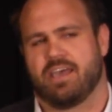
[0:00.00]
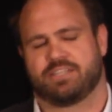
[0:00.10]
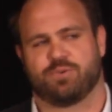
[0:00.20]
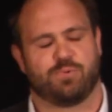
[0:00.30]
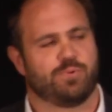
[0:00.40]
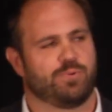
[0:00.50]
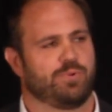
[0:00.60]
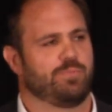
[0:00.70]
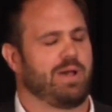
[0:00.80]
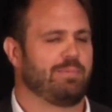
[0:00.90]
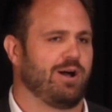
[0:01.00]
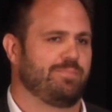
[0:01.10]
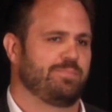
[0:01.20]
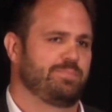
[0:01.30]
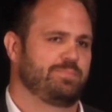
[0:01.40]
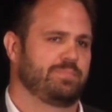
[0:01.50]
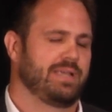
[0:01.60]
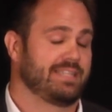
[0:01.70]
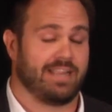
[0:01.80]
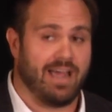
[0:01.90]
So my mom
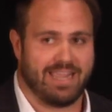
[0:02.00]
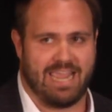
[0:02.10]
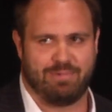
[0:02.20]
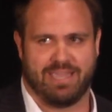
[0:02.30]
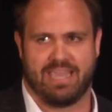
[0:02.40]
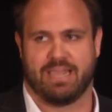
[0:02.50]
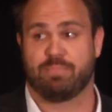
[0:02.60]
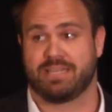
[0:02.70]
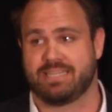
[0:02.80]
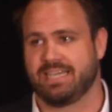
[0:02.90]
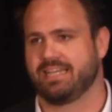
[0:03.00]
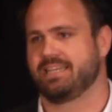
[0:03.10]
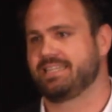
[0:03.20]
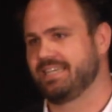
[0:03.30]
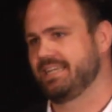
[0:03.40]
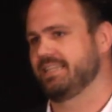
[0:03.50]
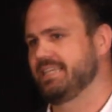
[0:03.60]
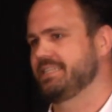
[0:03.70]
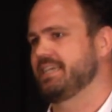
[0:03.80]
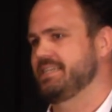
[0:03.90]
is not a gaming geek, but did at
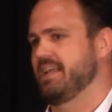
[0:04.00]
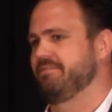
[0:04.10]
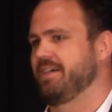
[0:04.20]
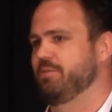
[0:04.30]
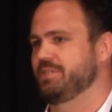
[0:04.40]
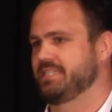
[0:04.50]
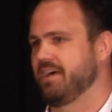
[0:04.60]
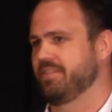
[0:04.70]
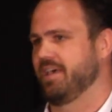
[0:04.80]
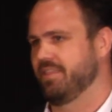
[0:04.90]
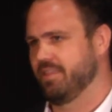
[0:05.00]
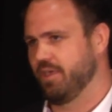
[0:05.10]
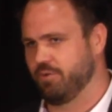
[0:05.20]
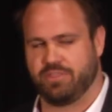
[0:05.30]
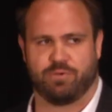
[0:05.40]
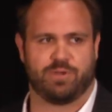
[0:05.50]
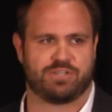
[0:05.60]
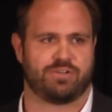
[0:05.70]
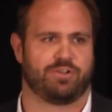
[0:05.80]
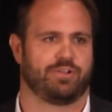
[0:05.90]
least identify with Zelda, the
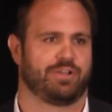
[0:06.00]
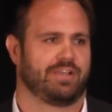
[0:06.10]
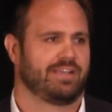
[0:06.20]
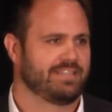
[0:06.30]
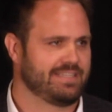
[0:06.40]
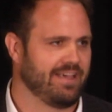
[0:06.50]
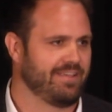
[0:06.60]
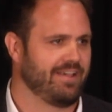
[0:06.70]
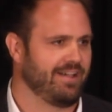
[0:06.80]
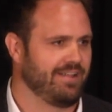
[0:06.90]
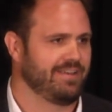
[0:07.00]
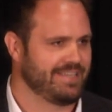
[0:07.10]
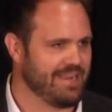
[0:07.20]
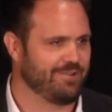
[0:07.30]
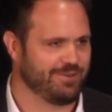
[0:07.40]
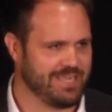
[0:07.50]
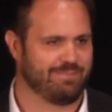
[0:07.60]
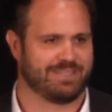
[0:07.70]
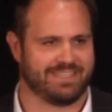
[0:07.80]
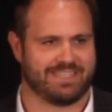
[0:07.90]
original Zelda on Nintendo
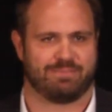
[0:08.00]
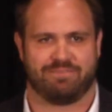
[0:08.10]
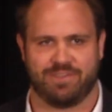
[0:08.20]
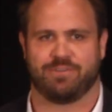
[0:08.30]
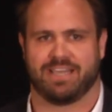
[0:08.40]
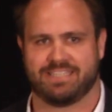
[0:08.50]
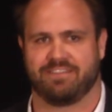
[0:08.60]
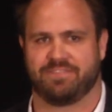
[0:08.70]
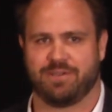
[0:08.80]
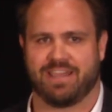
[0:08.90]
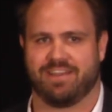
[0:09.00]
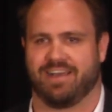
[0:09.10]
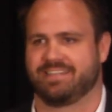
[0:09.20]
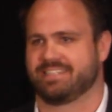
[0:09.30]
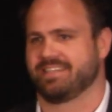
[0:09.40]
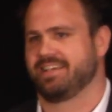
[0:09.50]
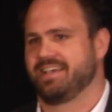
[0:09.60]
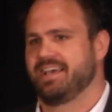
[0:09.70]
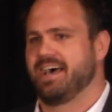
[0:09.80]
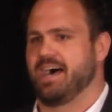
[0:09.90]
Entertainment System. I see a few head nods.
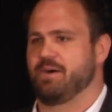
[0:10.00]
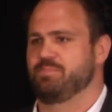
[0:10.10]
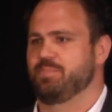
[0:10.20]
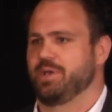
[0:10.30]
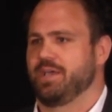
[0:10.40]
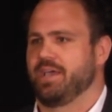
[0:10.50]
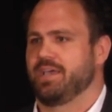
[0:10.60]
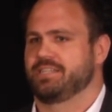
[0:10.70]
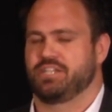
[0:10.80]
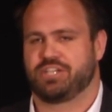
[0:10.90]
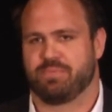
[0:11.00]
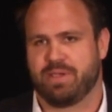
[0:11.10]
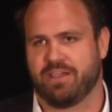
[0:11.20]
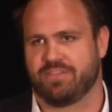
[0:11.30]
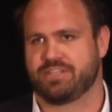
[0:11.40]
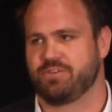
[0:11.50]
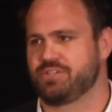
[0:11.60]
See, she compared the two.